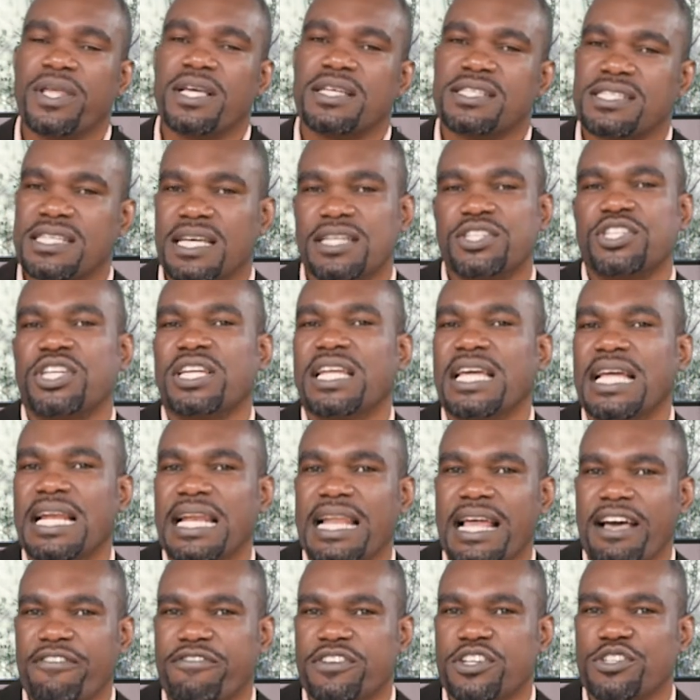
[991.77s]
Section
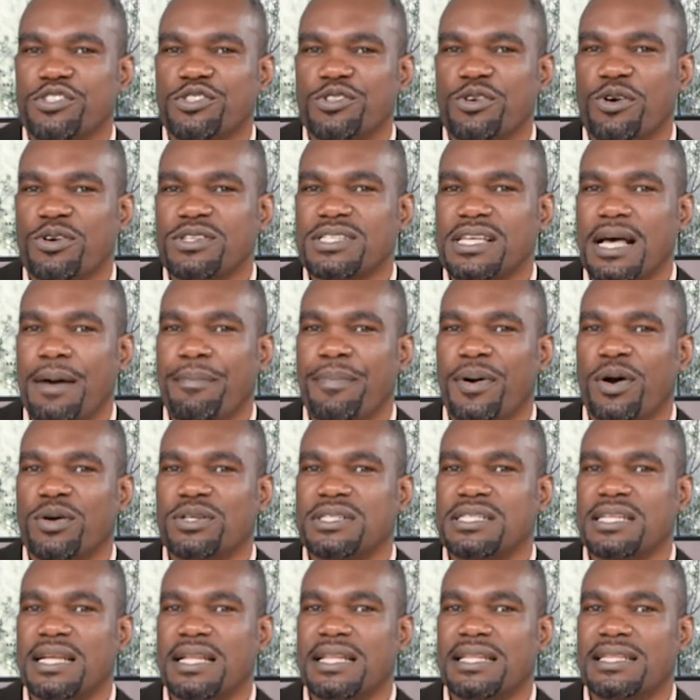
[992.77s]
11 talks
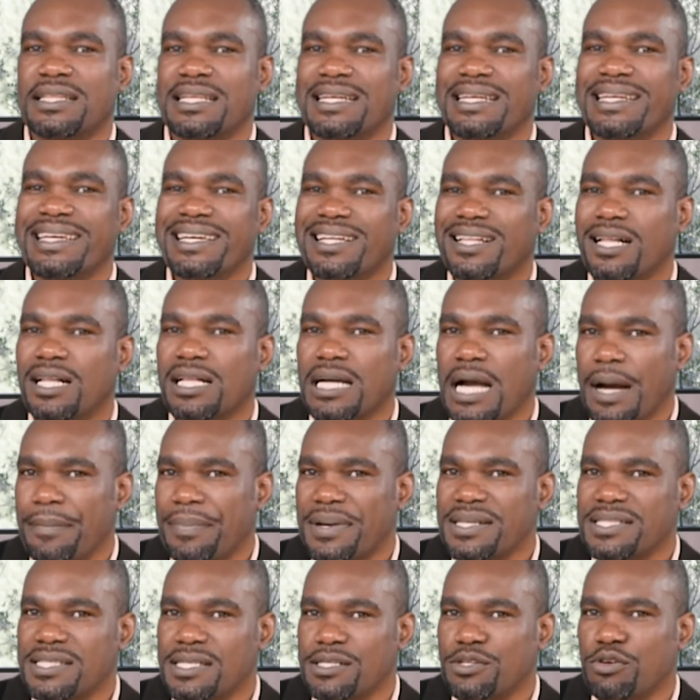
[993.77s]
about the legal
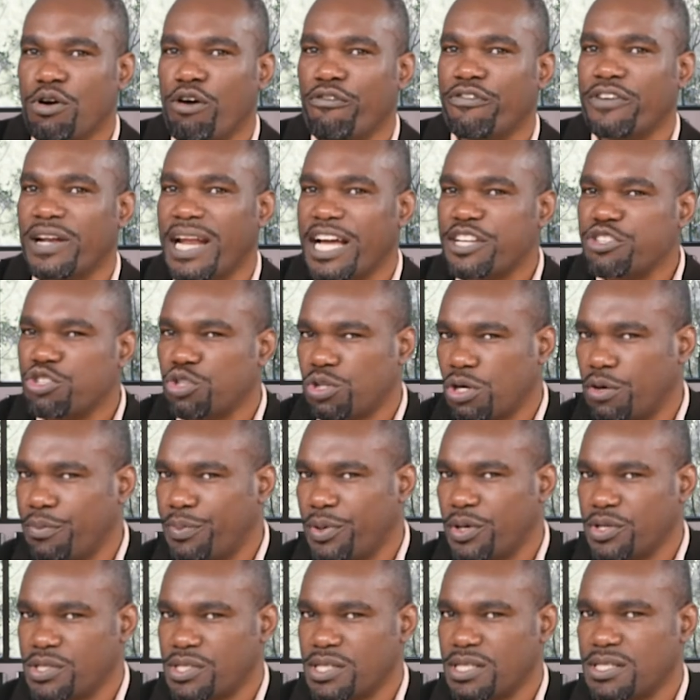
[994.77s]
capacity of natural
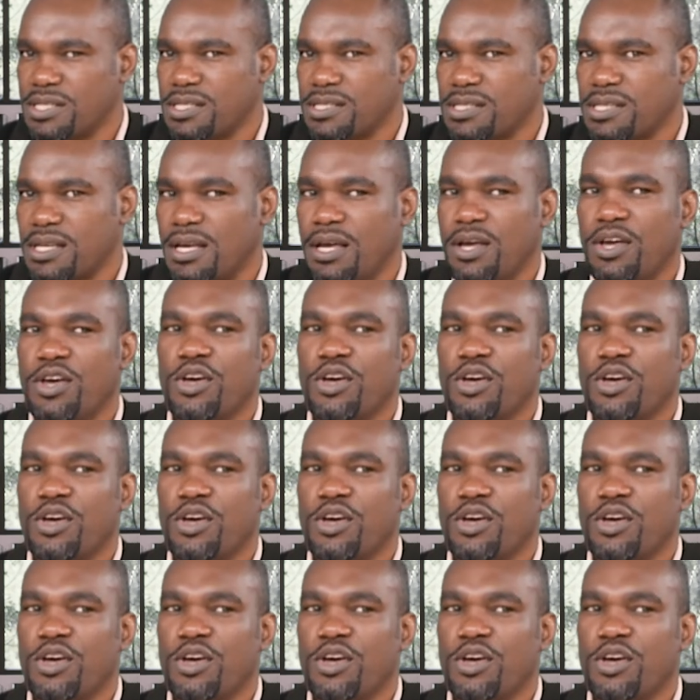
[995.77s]
persons.